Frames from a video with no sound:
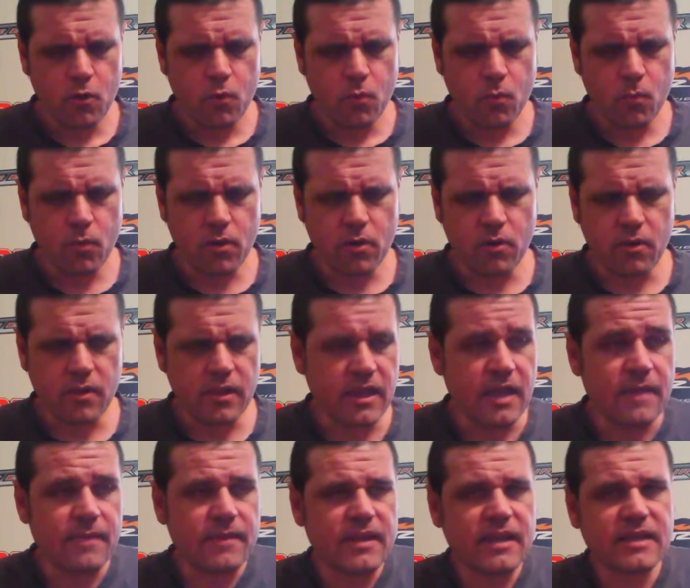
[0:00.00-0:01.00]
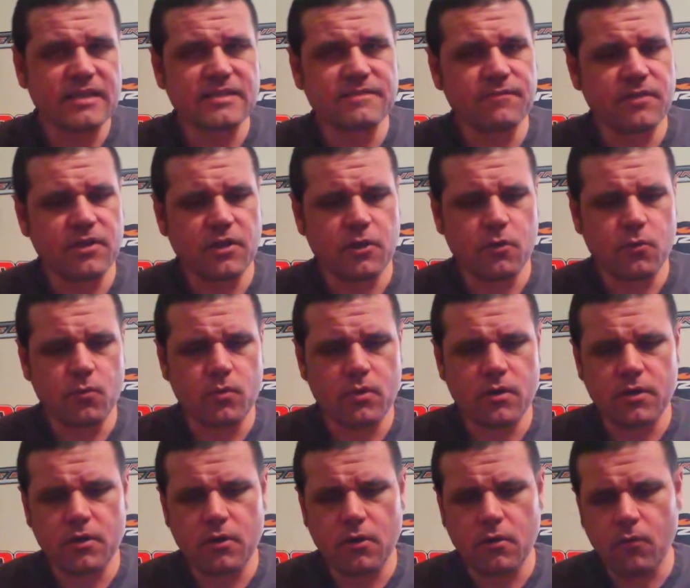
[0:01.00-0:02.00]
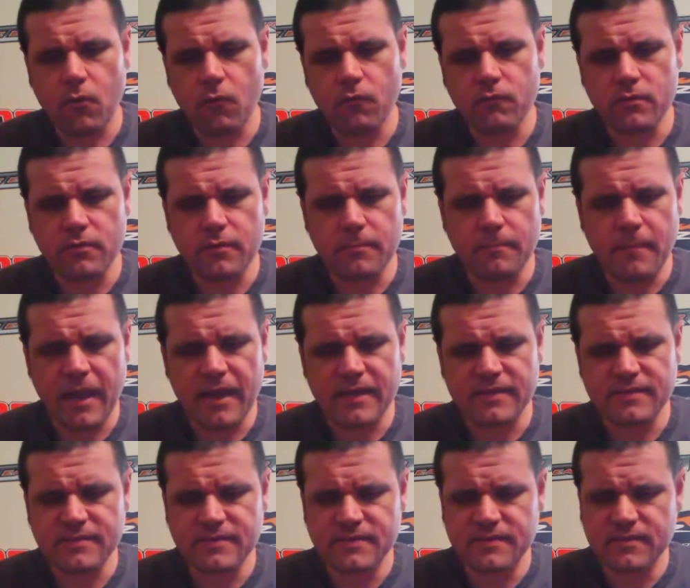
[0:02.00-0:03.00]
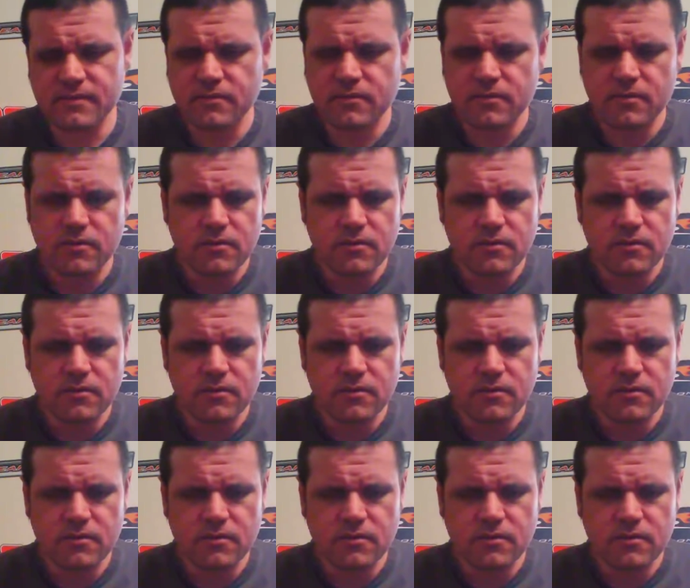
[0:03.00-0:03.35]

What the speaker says: well, in the next video, we're going to go over the masks.